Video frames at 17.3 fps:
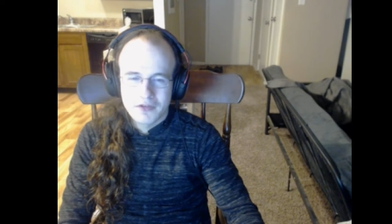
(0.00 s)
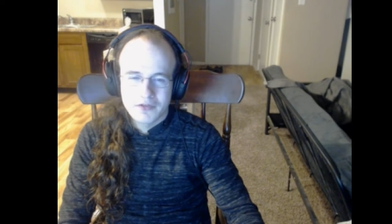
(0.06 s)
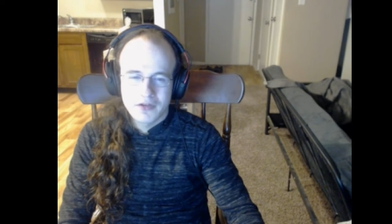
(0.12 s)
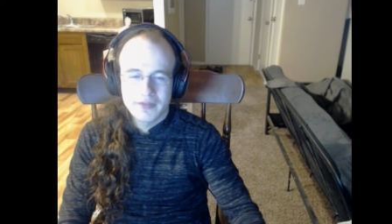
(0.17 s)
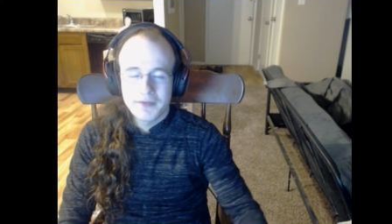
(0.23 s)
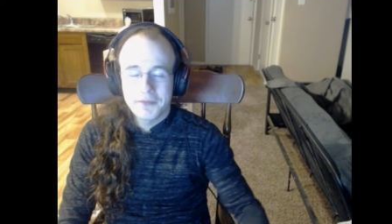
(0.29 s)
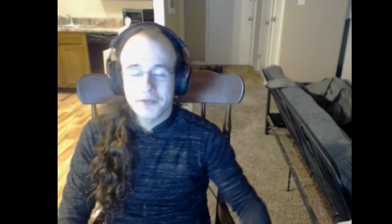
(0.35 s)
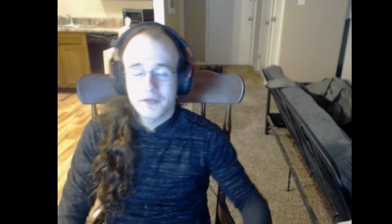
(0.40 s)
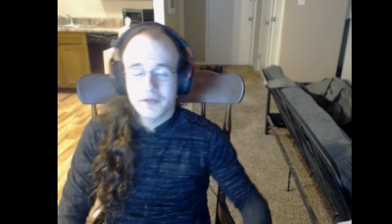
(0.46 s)
I
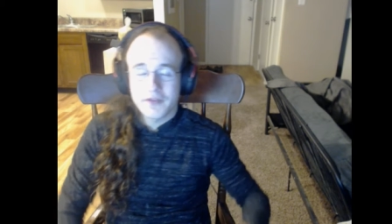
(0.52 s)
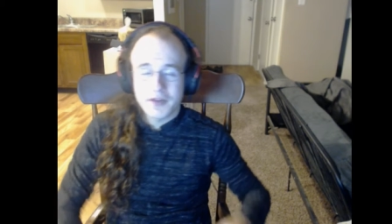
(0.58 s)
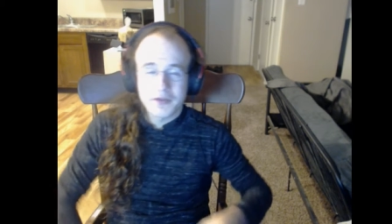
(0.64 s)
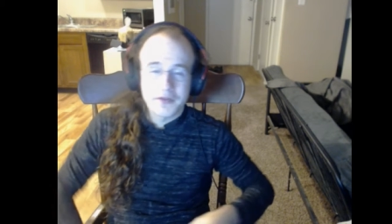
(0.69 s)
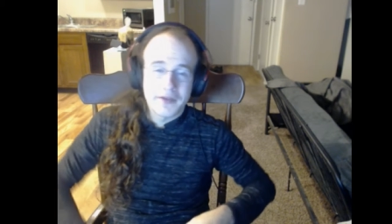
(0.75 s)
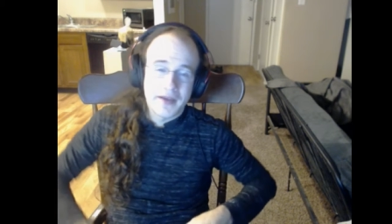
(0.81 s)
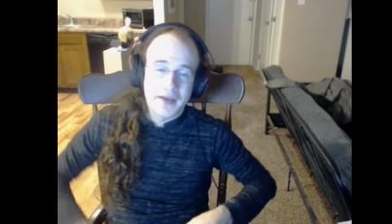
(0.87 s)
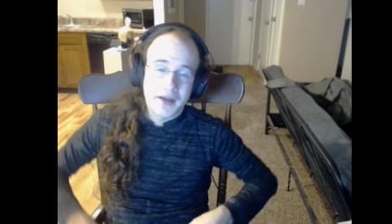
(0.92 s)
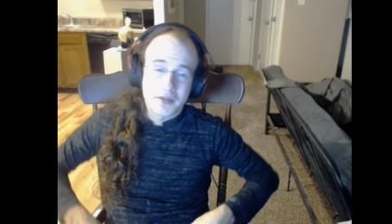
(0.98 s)
let myself get you
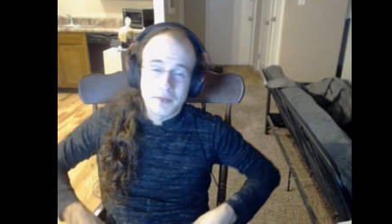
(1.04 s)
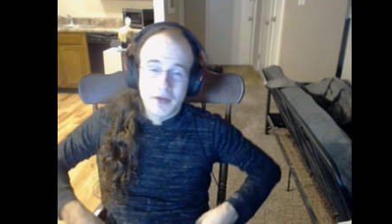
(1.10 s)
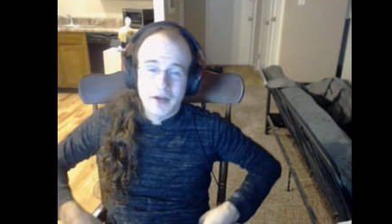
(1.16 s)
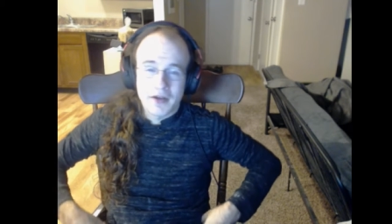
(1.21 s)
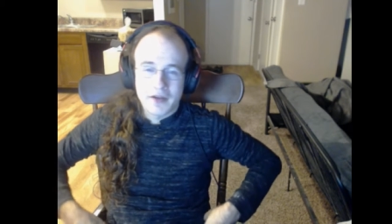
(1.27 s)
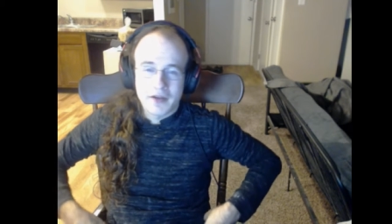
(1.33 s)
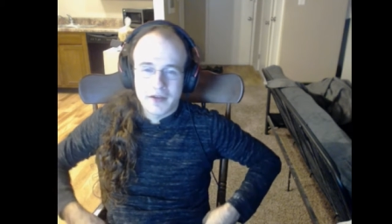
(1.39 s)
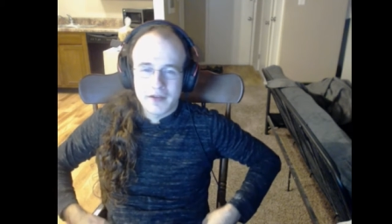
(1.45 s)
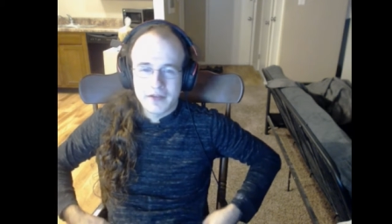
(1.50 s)
down
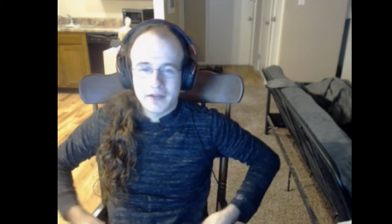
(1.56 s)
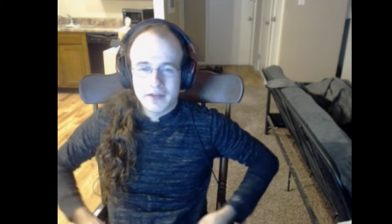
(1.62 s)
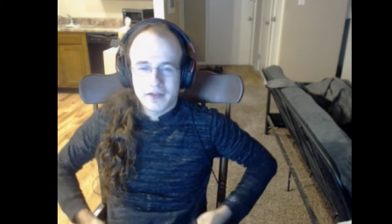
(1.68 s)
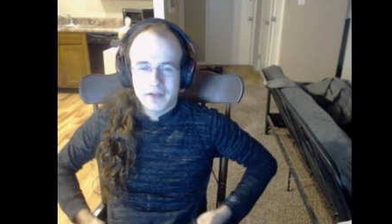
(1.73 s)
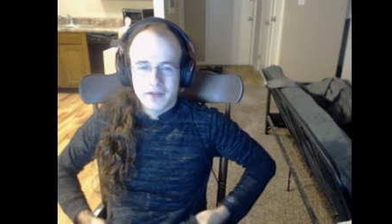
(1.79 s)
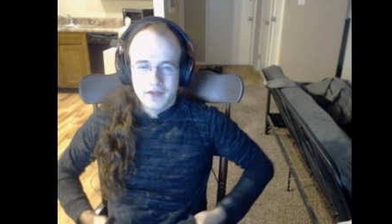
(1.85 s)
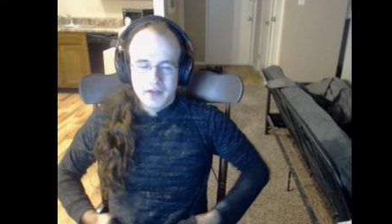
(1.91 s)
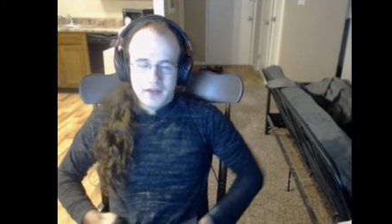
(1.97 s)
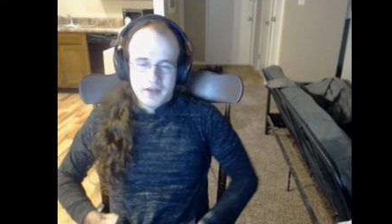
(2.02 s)
by
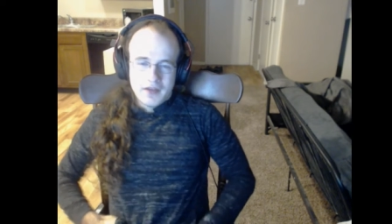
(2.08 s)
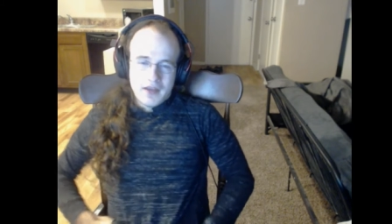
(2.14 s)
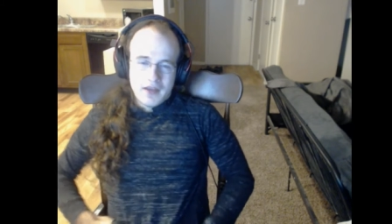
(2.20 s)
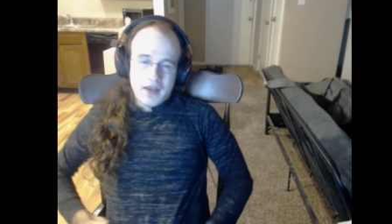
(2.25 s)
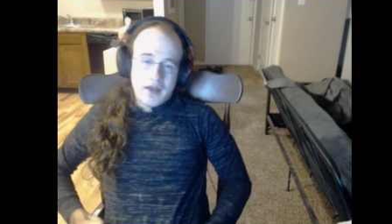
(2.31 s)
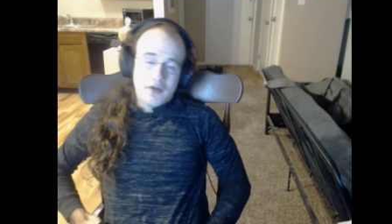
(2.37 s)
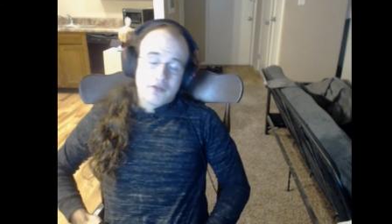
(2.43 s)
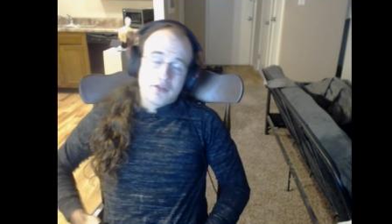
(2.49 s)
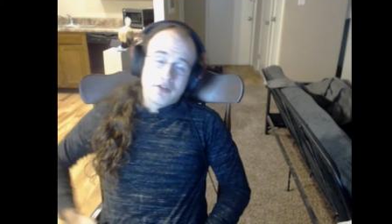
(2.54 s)

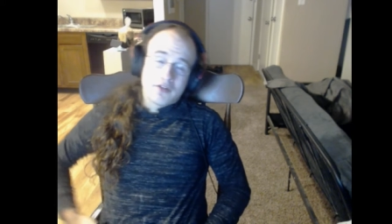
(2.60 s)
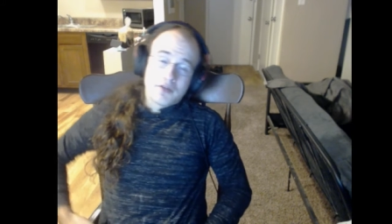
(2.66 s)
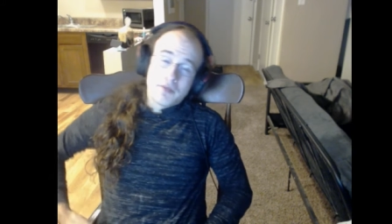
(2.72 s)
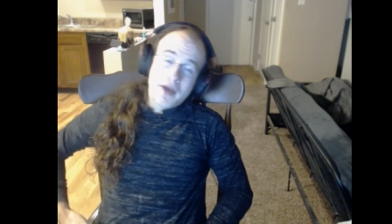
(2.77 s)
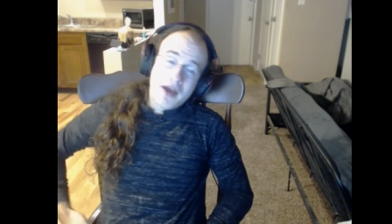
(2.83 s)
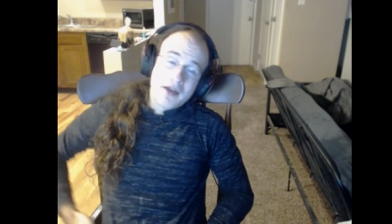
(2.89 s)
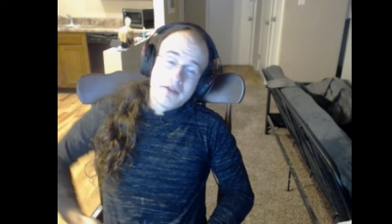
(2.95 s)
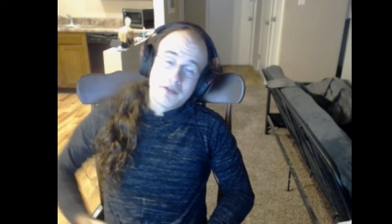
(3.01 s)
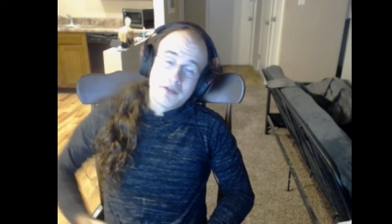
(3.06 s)
how good or
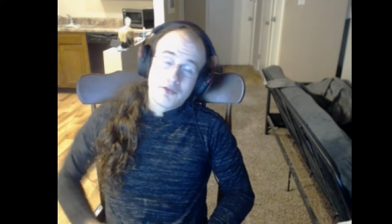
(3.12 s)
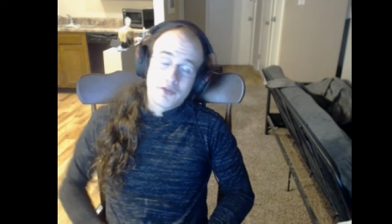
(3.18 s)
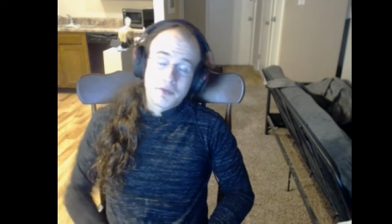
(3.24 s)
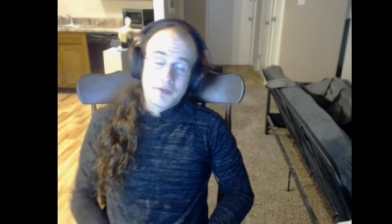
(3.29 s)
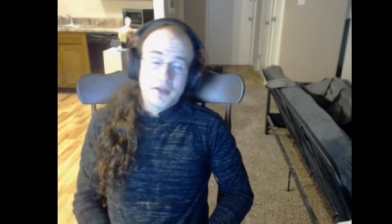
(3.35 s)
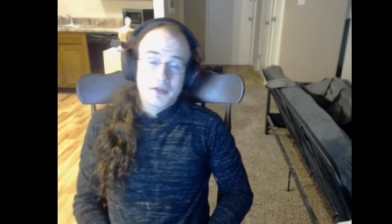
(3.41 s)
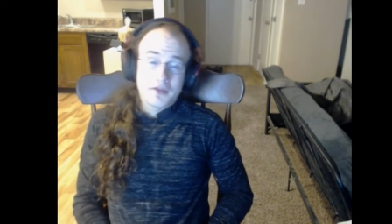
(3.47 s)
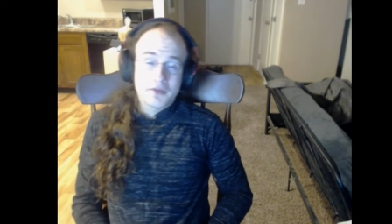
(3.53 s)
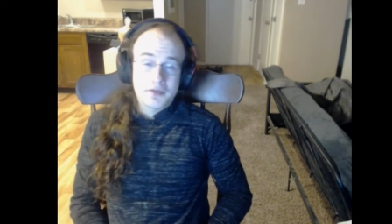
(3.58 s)
bad a stream
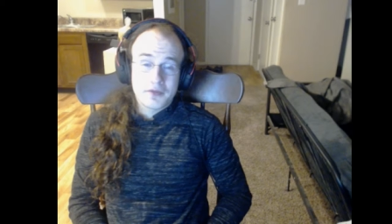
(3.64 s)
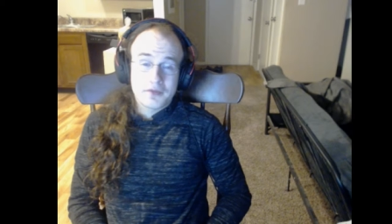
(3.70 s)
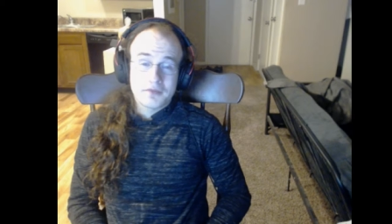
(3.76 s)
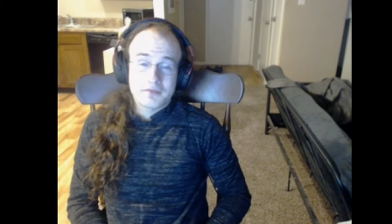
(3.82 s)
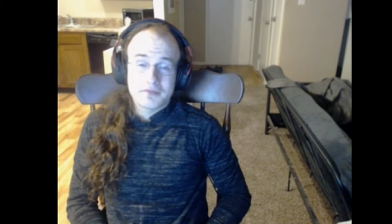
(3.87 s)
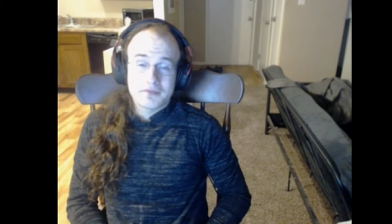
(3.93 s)
is.